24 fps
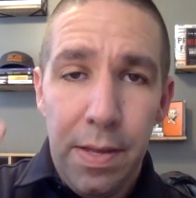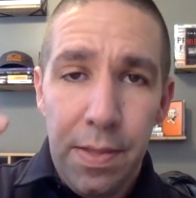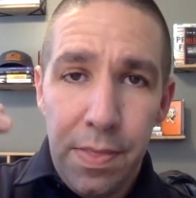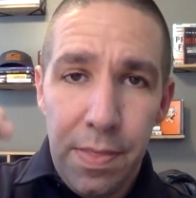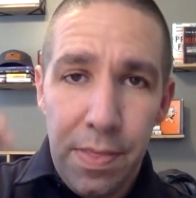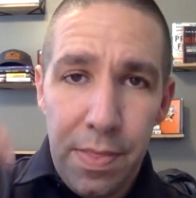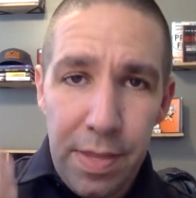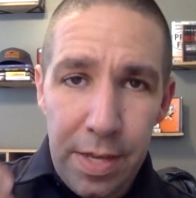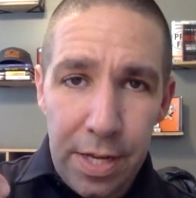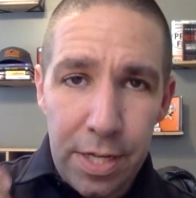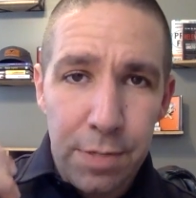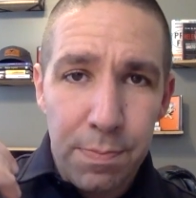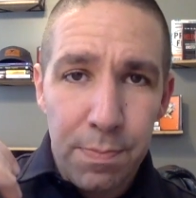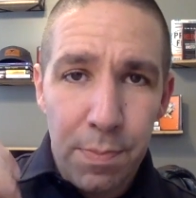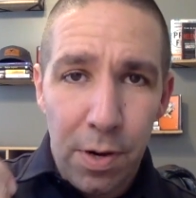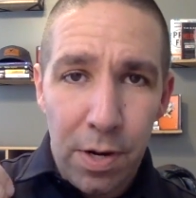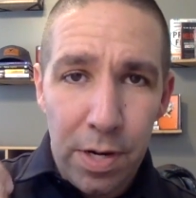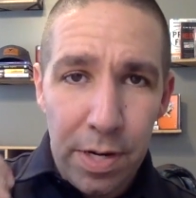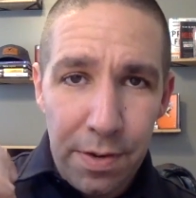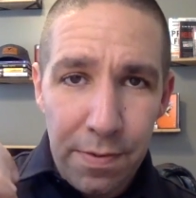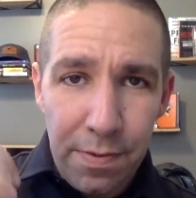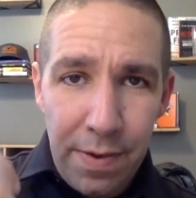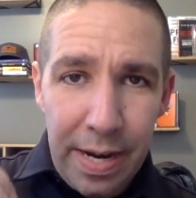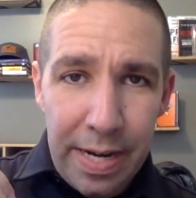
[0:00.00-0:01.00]
This
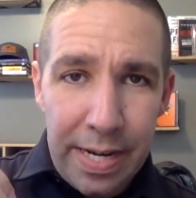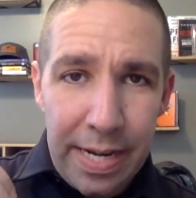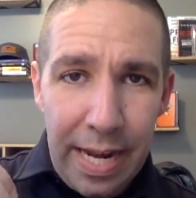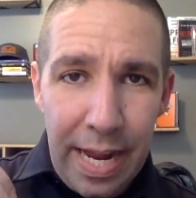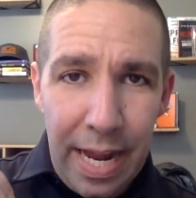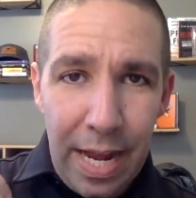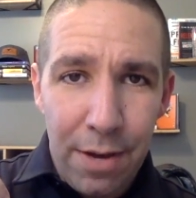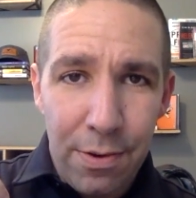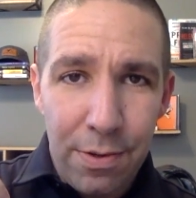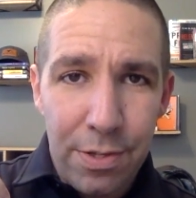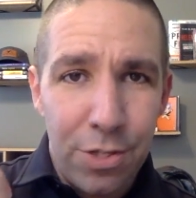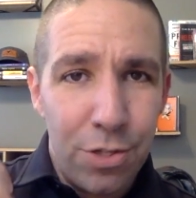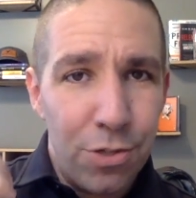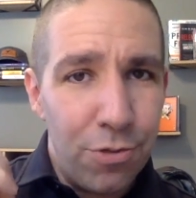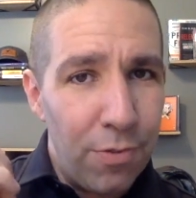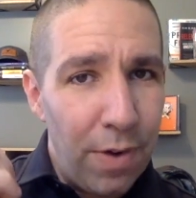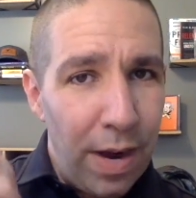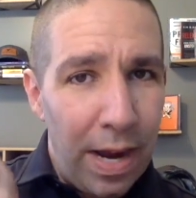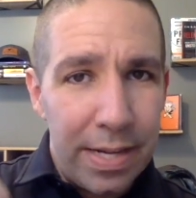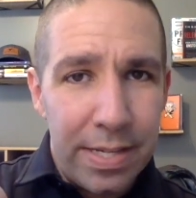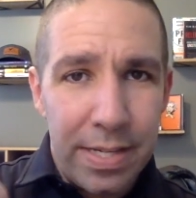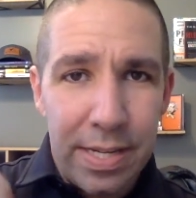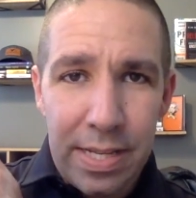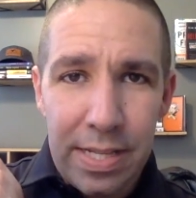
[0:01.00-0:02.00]
market right now is
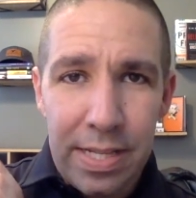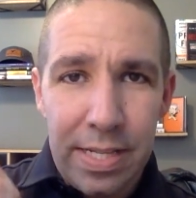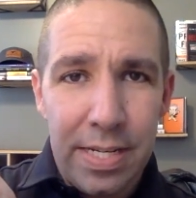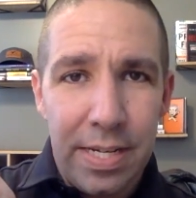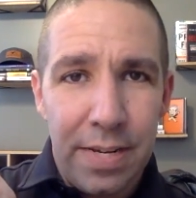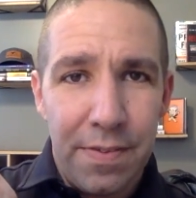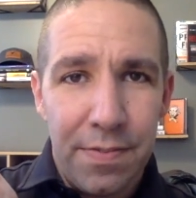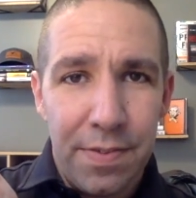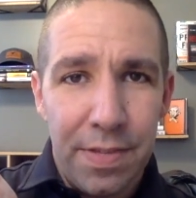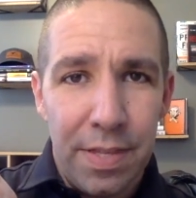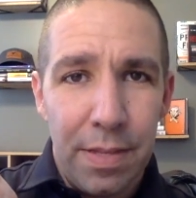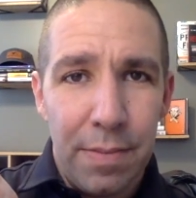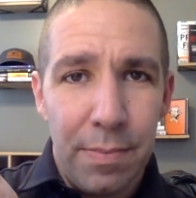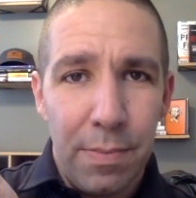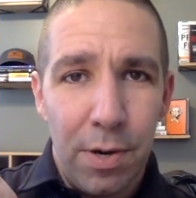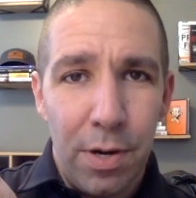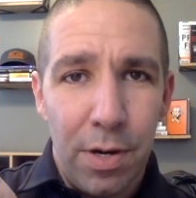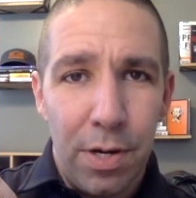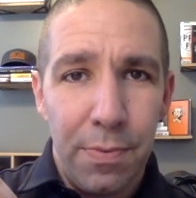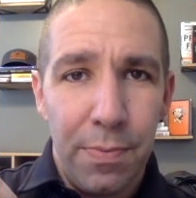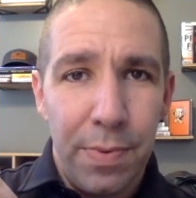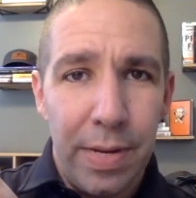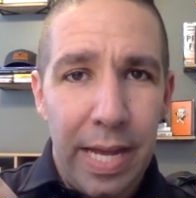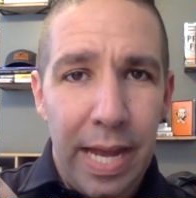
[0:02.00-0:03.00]
drastically different than the
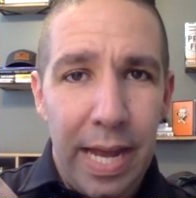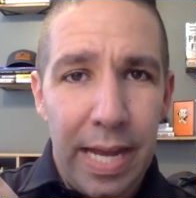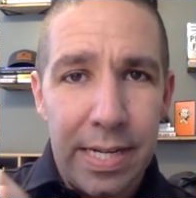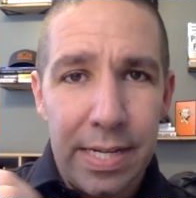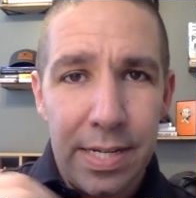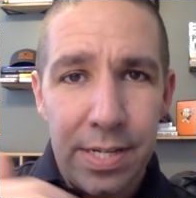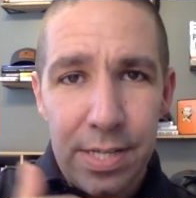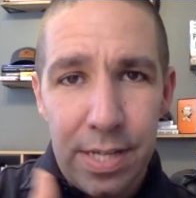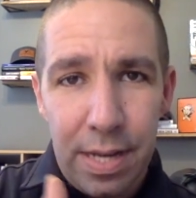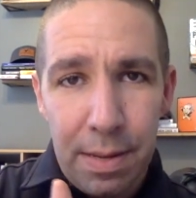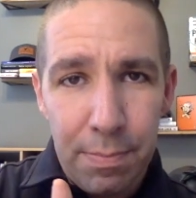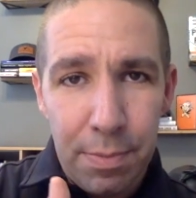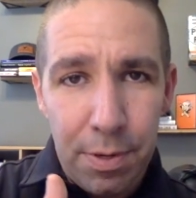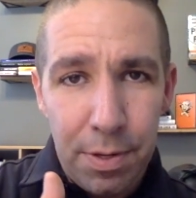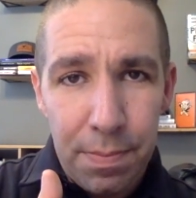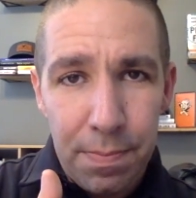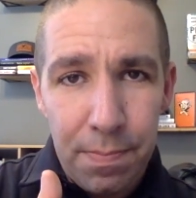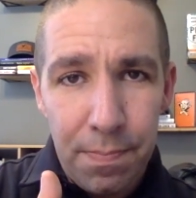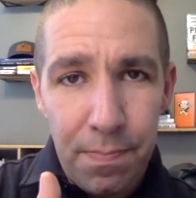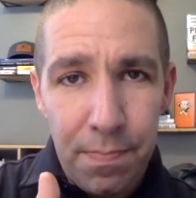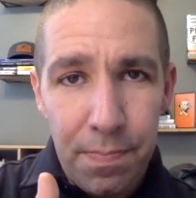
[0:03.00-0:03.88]
market we had in December.